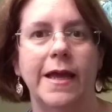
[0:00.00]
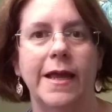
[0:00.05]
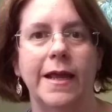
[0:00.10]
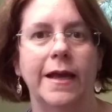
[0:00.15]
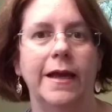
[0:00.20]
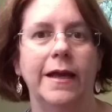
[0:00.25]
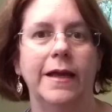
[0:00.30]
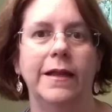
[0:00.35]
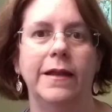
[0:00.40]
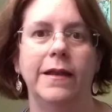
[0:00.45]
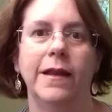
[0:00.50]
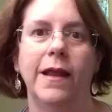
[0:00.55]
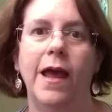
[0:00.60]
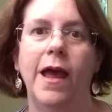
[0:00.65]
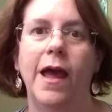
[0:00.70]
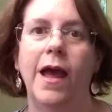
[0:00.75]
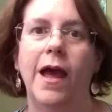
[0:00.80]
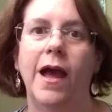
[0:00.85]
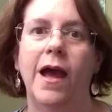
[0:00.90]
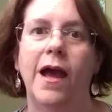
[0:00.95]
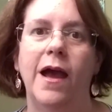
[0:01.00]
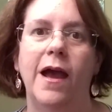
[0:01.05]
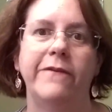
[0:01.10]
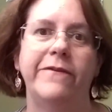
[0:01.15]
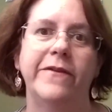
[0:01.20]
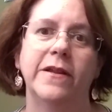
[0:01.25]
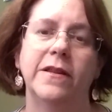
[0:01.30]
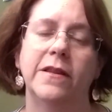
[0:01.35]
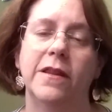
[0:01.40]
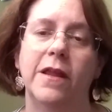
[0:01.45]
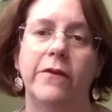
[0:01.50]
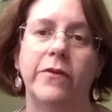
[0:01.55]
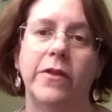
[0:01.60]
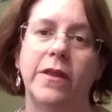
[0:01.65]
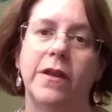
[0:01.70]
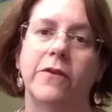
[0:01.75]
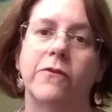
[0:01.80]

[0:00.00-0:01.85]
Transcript: and I fell in love with it.